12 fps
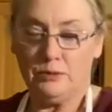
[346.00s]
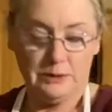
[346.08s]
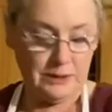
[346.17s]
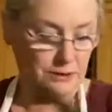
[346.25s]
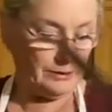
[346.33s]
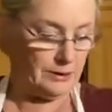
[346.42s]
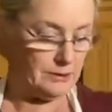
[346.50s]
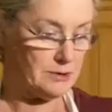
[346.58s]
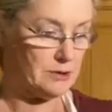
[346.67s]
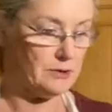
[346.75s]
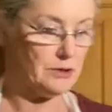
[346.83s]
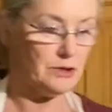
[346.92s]
there now so
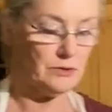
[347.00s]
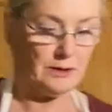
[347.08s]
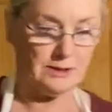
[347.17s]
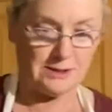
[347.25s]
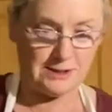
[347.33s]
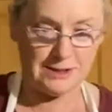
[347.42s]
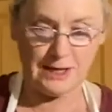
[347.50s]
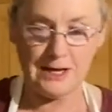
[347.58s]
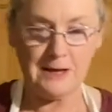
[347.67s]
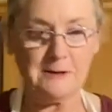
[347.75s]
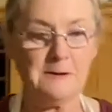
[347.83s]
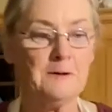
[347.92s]
that you can see.
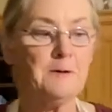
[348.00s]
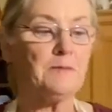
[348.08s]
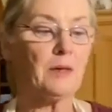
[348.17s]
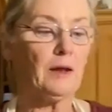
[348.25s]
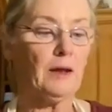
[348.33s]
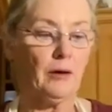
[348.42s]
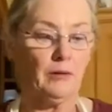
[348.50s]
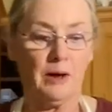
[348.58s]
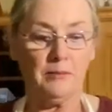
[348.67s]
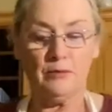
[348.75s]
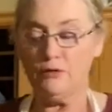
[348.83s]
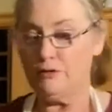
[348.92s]
Now I'm
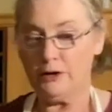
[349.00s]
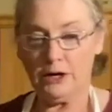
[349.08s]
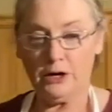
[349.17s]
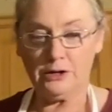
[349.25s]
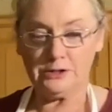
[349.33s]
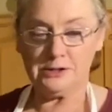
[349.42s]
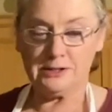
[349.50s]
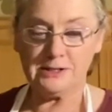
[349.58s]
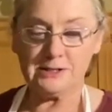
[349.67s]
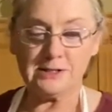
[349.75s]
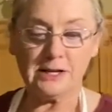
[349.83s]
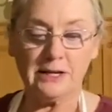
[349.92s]
moving on to this
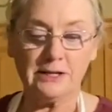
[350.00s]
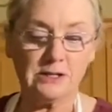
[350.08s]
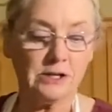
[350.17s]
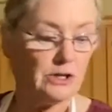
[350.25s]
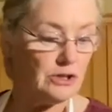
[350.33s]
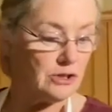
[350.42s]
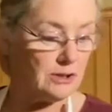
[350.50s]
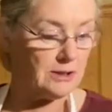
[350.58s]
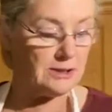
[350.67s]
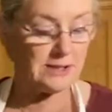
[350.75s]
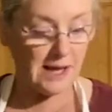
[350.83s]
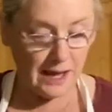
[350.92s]
side to the
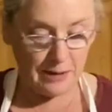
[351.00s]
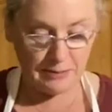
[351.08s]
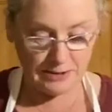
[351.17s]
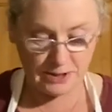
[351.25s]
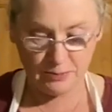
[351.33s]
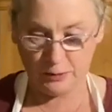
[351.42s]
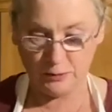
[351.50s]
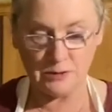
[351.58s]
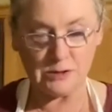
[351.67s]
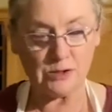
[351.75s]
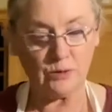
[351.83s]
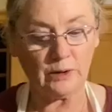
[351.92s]
tablespoons,
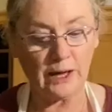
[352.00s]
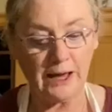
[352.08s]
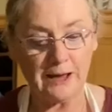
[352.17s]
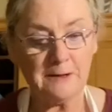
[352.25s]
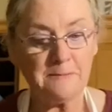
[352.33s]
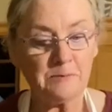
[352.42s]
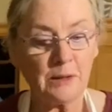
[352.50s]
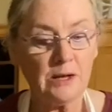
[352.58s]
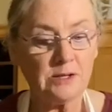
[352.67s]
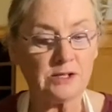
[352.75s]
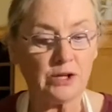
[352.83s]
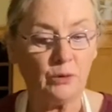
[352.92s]
okay?
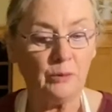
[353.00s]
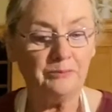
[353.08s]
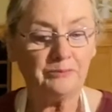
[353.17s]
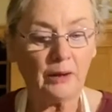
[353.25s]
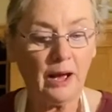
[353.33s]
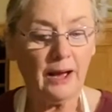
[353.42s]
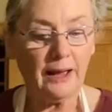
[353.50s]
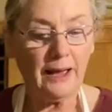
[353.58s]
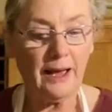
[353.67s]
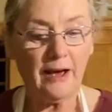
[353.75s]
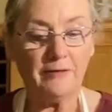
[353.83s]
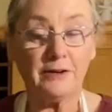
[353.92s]
So I
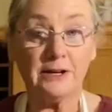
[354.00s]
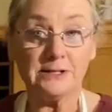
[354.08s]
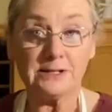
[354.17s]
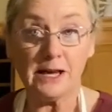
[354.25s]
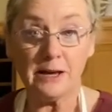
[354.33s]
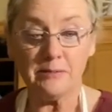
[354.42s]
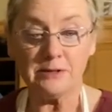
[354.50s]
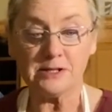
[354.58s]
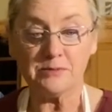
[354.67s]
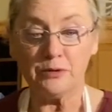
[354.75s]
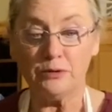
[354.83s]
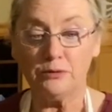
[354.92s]
have a
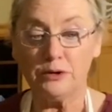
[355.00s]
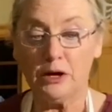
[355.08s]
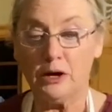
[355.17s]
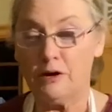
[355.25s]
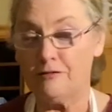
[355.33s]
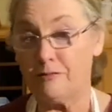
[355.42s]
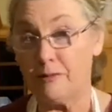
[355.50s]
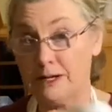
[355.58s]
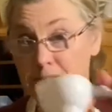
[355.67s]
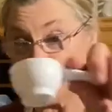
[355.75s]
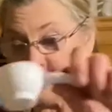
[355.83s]
tablespoon of melted